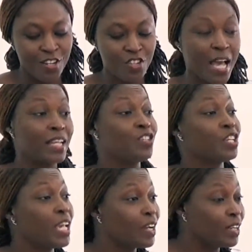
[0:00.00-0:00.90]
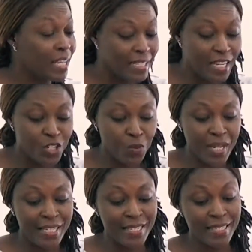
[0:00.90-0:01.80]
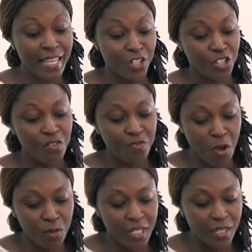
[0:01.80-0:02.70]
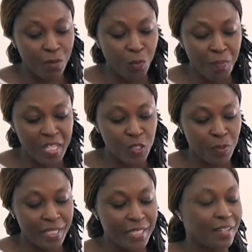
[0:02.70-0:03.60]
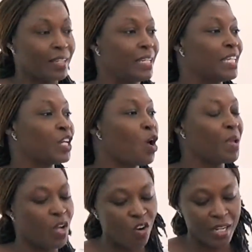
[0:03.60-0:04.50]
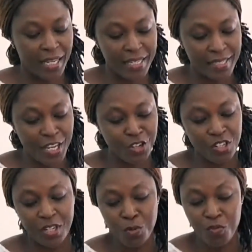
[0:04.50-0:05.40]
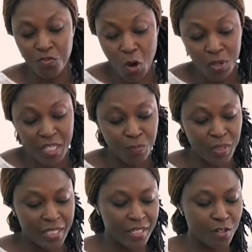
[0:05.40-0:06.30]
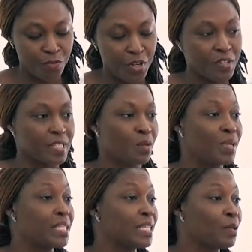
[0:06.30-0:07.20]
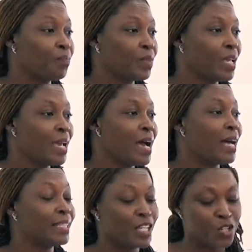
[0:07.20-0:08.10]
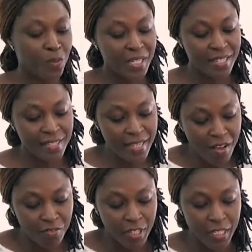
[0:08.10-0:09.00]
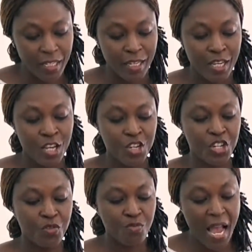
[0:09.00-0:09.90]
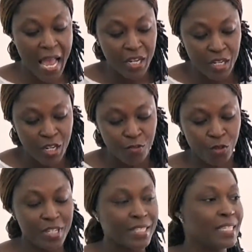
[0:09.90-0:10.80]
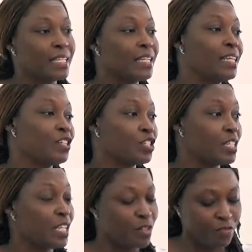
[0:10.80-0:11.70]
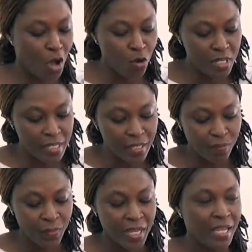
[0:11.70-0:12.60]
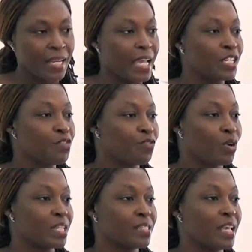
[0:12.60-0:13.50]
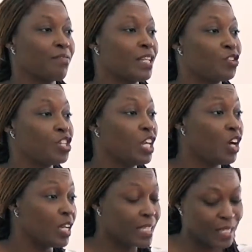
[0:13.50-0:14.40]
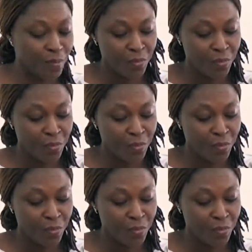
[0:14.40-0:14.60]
Janet Jagan, at age 26, she founded the Women's Political and Economic Organization and co-founded the Political Affairs Committee. At age 27, she ran for a seat in the Legislative Council in 1947 and she lost.